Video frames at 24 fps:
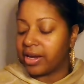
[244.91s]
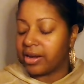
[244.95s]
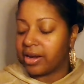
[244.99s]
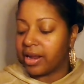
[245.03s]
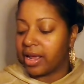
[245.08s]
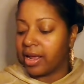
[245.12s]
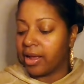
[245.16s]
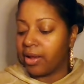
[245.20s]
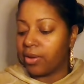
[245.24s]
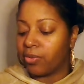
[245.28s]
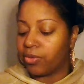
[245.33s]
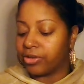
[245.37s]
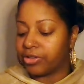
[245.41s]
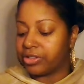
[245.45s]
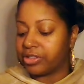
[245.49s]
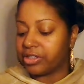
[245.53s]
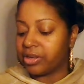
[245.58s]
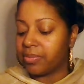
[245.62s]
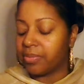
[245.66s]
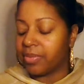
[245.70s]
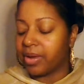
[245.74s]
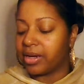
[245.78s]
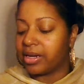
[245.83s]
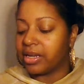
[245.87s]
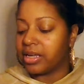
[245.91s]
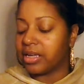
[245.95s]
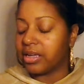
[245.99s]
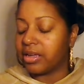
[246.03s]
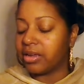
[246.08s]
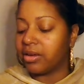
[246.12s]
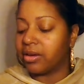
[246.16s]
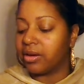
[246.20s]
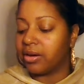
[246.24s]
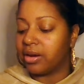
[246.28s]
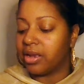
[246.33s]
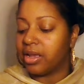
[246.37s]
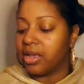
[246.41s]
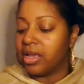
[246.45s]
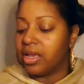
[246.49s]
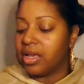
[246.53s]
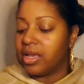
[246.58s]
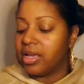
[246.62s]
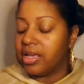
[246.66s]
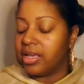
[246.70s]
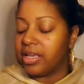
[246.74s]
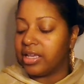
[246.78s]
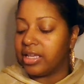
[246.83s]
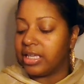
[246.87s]
now where somebody here
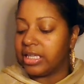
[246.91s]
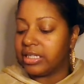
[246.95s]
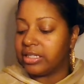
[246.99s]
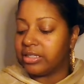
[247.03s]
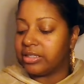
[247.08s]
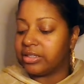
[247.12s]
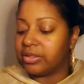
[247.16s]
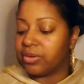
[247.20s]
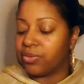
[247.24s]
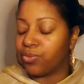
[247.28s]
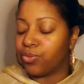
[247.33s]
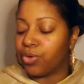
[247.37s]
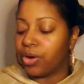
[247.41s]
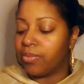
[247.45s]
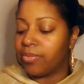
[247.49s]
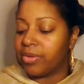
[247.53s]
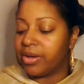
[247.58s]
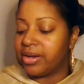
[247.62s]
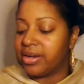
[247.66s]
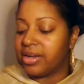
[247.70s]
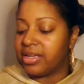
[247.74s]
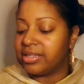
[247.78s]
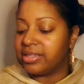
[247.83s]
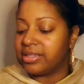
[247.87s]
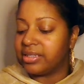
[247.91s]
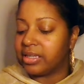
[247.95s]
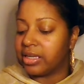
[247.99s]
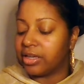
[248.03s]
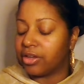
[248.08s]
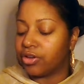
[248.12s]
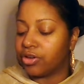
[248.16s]
is reminiscing.